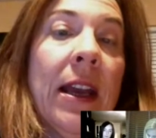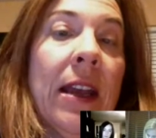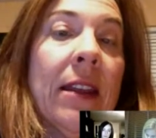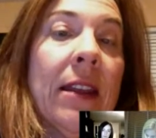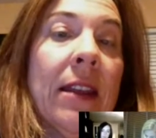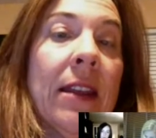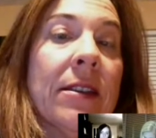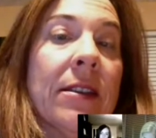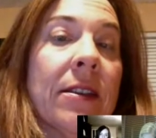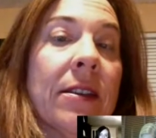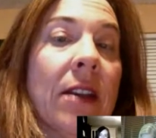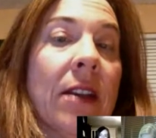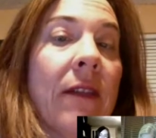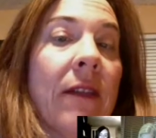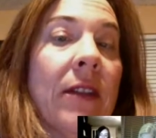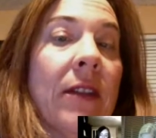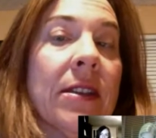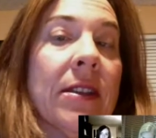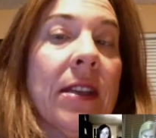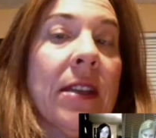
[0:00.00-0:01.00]
This is
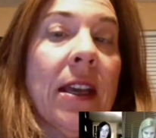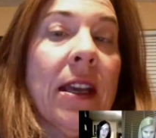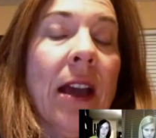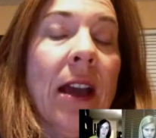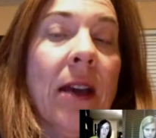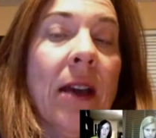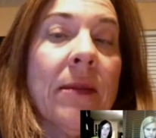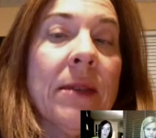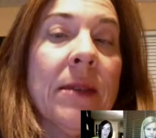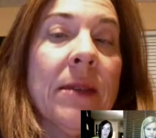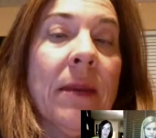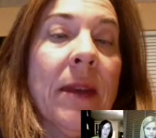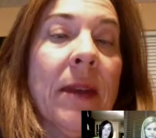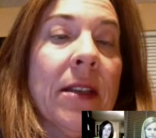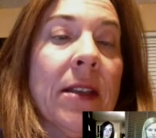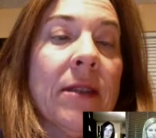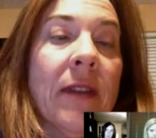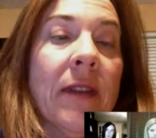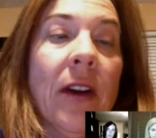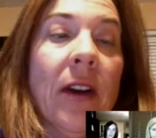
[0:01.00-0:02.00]
obviously something
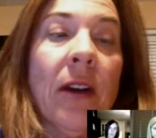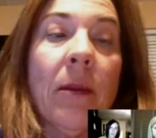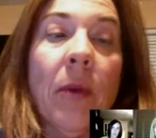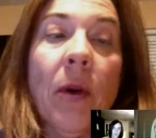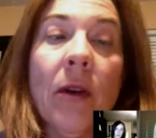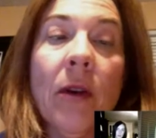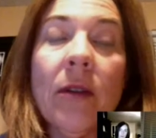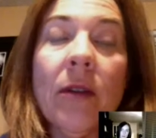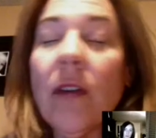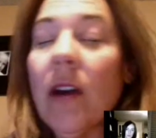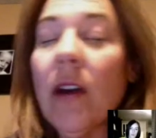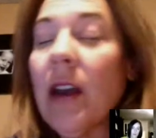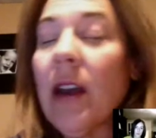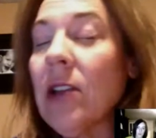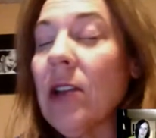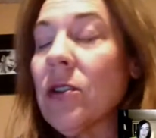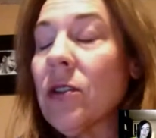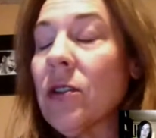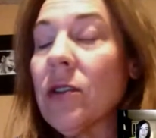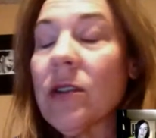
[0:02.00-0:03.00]
that's very important for our
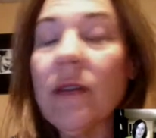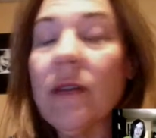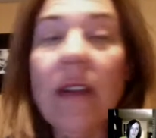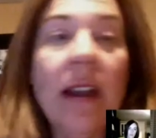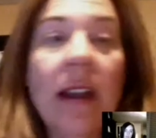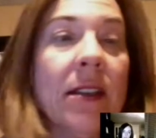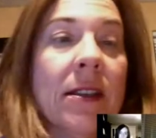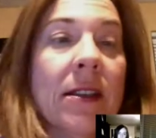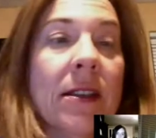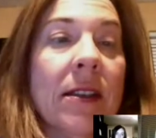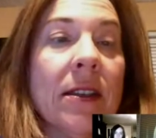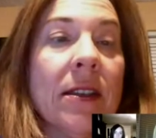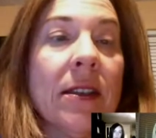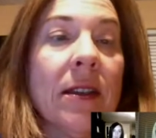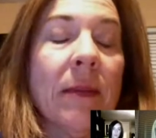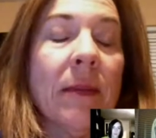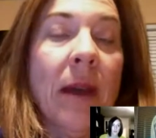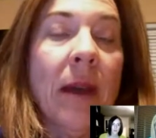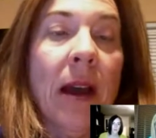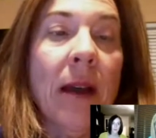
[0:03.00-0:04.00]
national surveillance
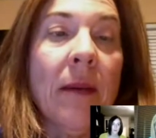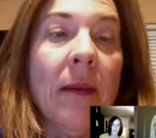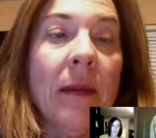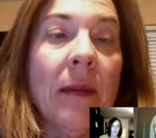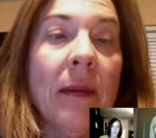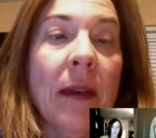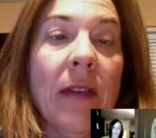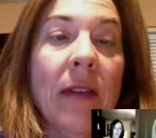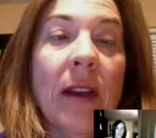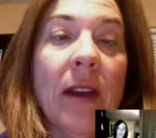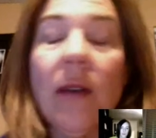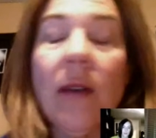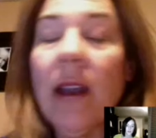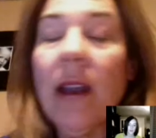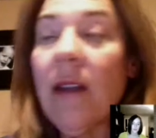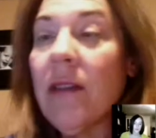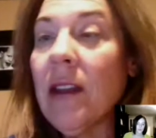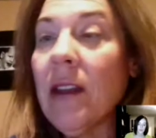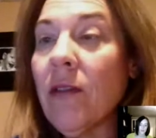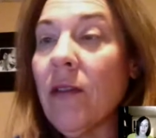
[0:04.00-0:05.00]
system. If they don't
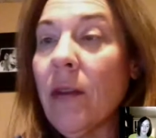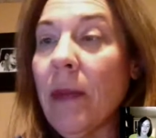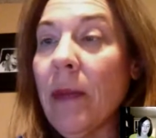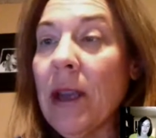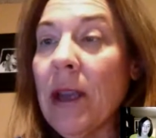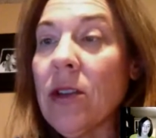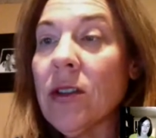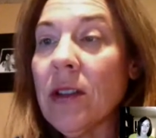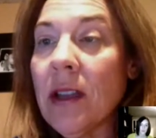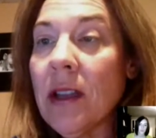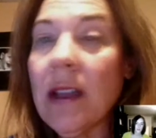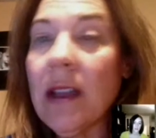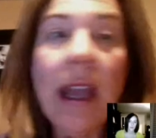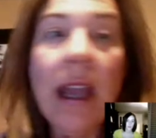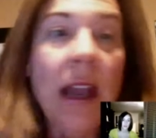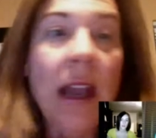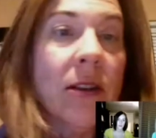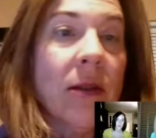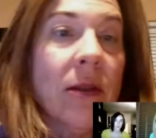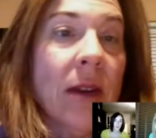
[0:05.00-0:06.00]
have the information, then they
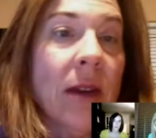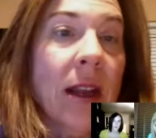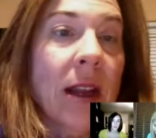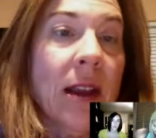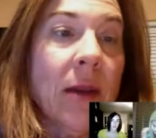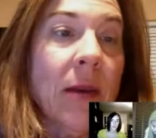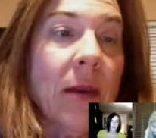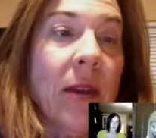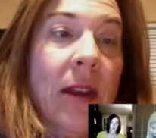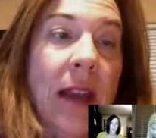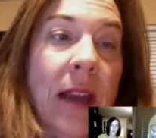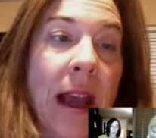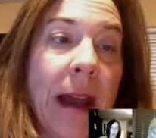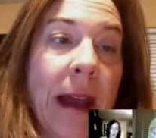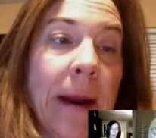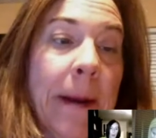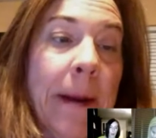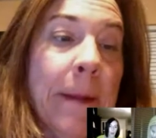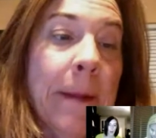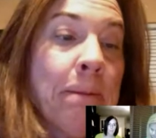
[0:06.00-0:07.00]
can't do anything with the
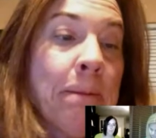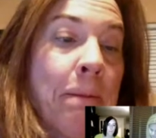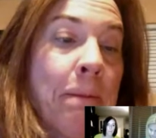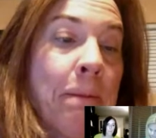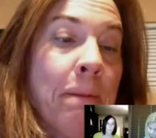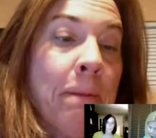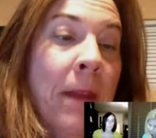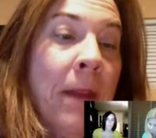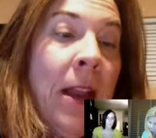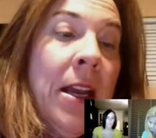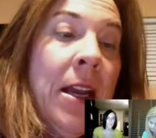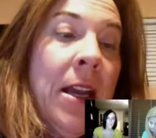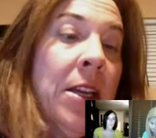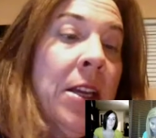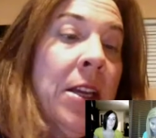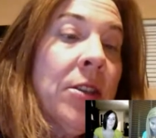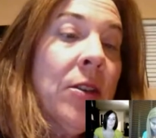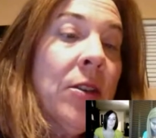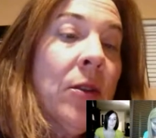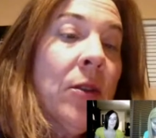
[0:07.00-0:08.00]
data.
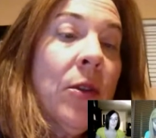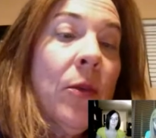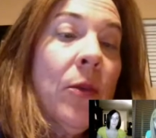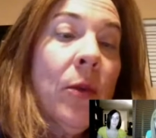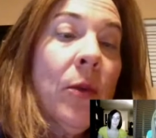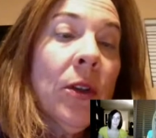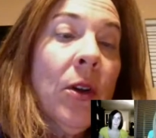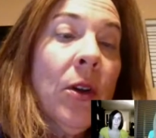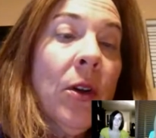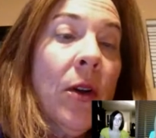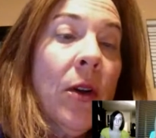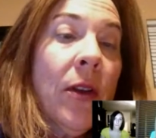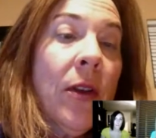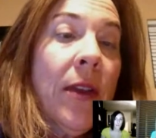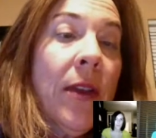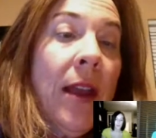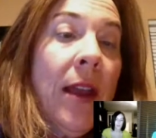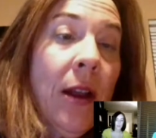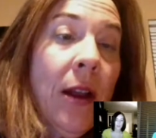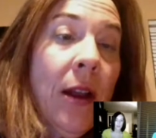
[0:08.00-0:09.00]
So the World
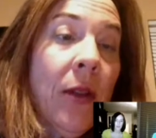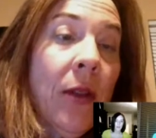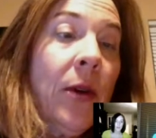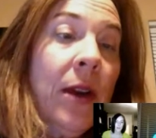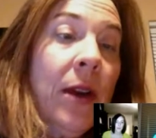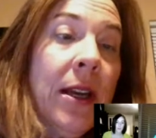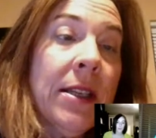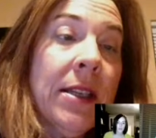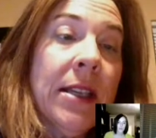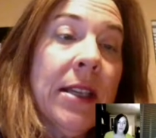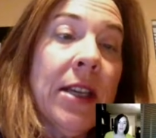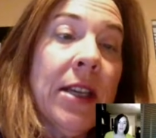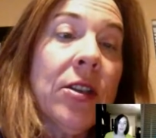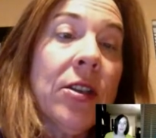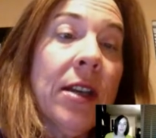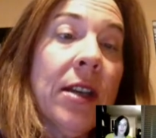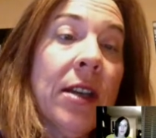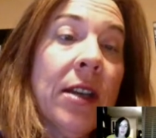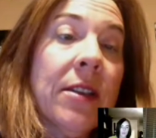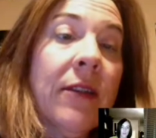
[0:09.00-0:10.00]
Health
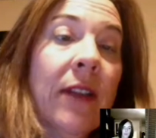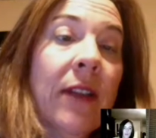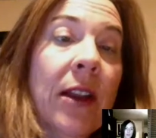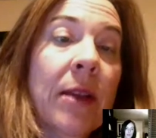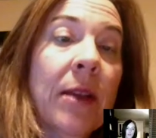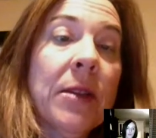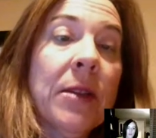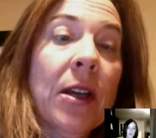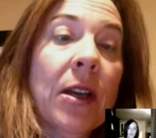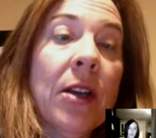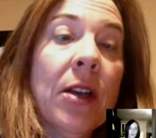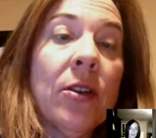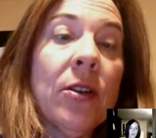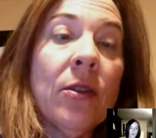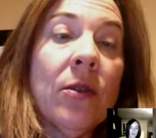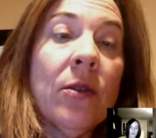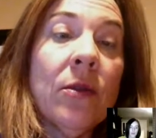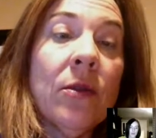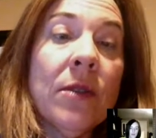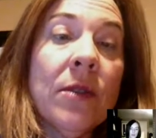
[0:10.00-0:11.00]
Organization has developed a
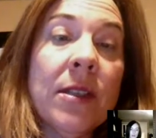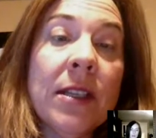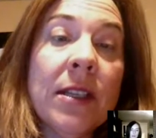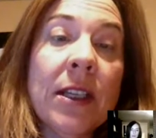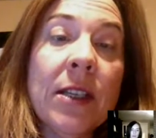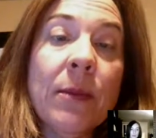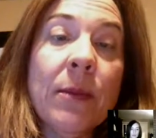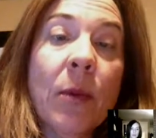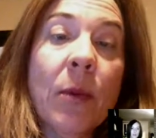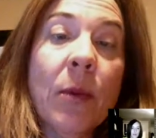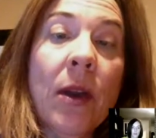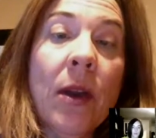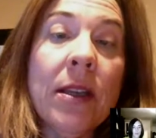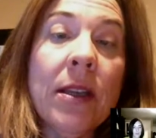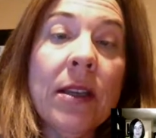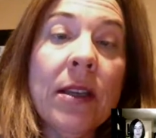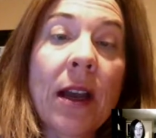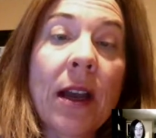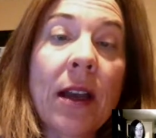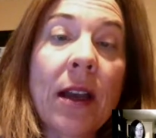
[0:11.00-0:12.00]
new 6-point
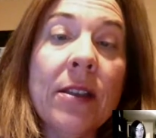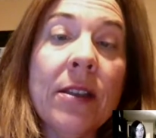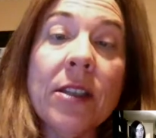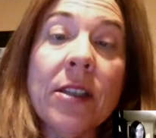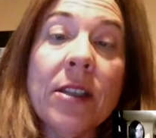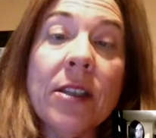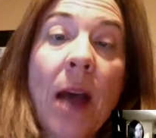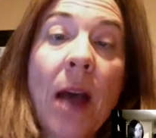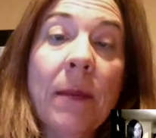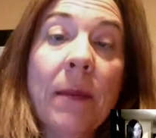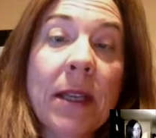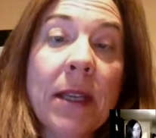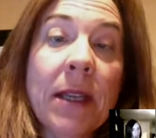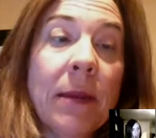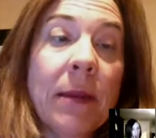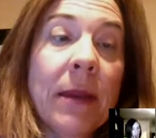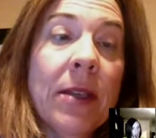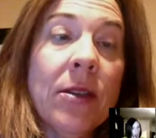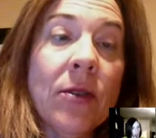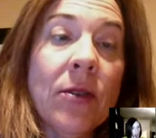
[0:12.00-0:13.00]
stop
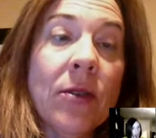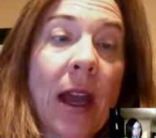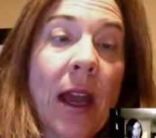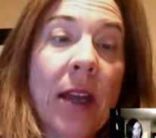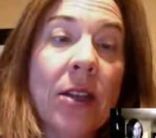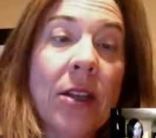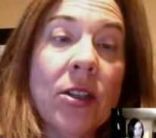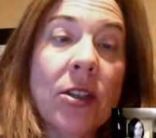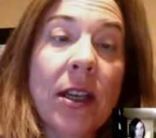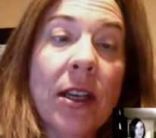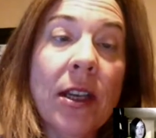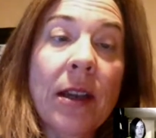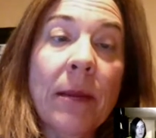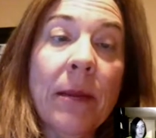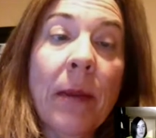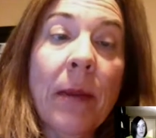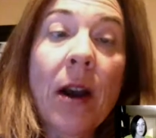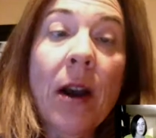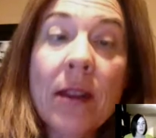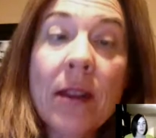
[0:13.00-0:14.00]
TB strategy, and
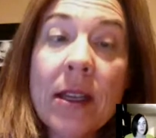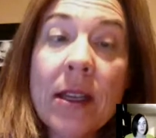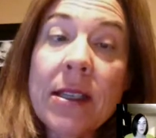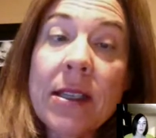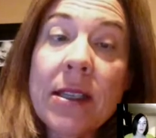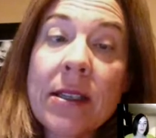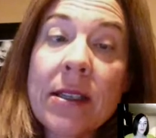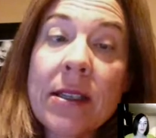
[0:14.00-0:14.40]
part of this is